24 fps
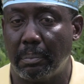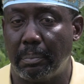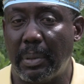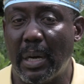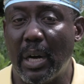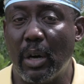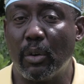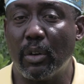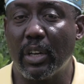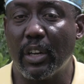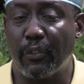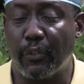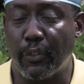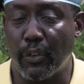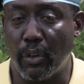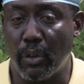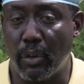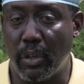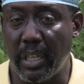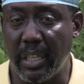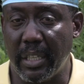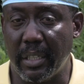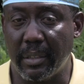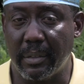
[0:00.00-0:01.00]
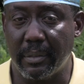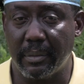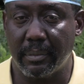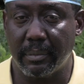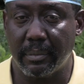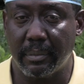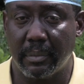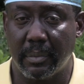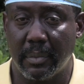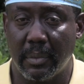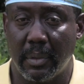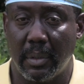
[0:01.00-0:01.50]
powder from him.
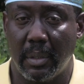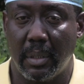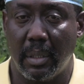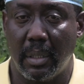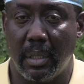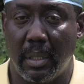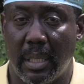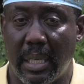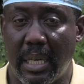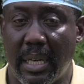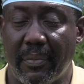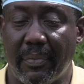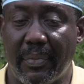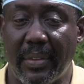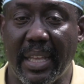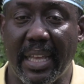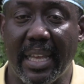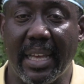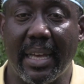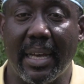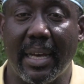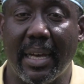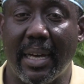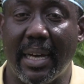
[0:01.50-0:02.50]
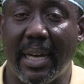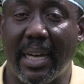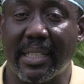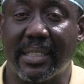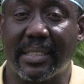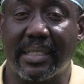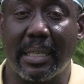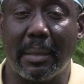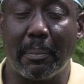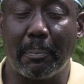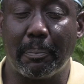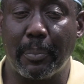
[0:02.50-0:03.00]
And then at
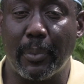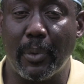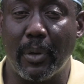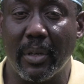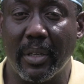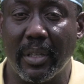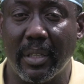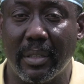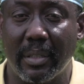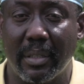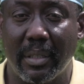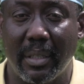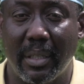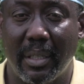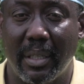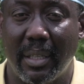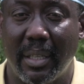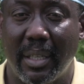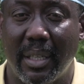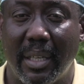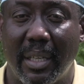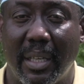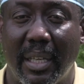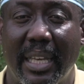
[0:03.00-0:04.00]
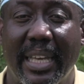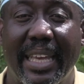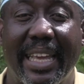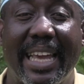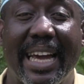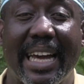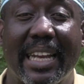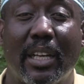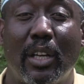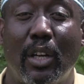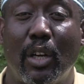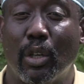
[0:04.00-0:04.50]
some point, he
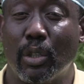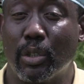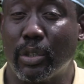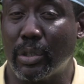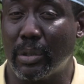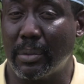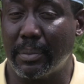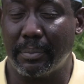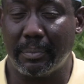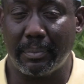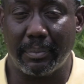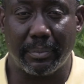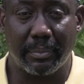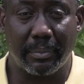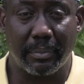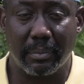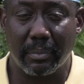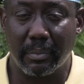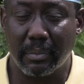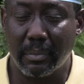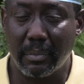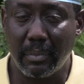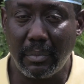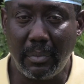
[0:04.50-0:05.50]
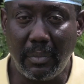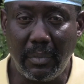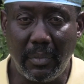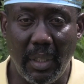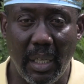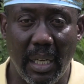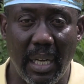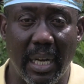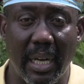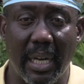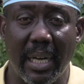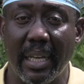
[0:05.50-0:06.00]
got lost.
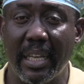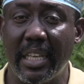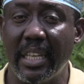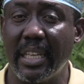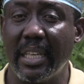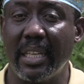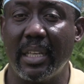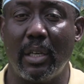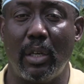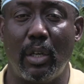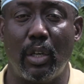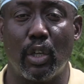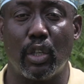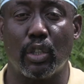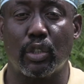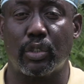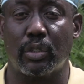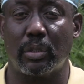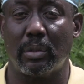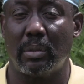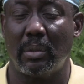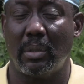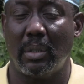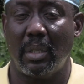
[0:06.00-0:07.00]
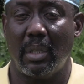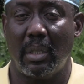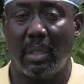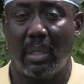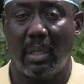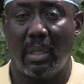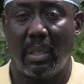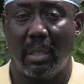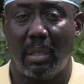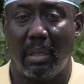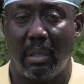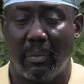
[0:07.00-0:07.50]
And he lost
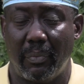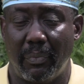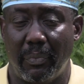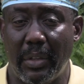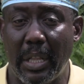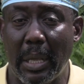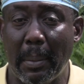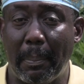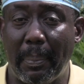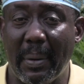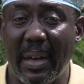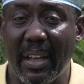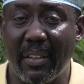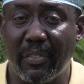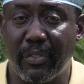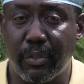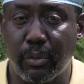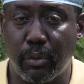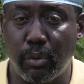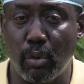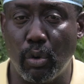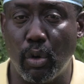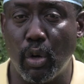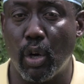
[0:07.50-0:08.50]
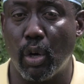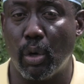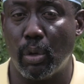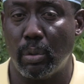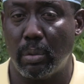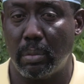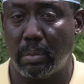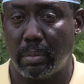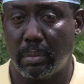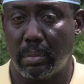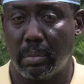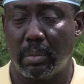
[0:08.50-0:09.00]
the path to
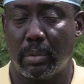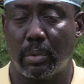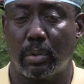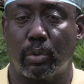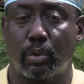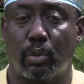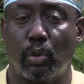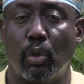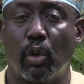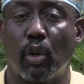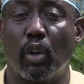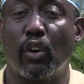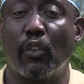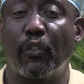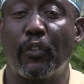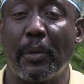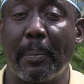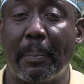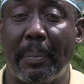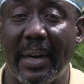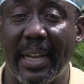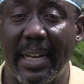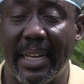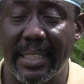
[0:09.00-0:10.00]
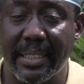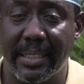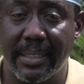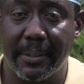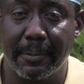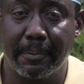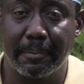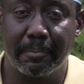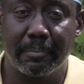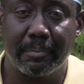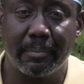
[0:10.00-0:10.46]
go to Olofi Palace.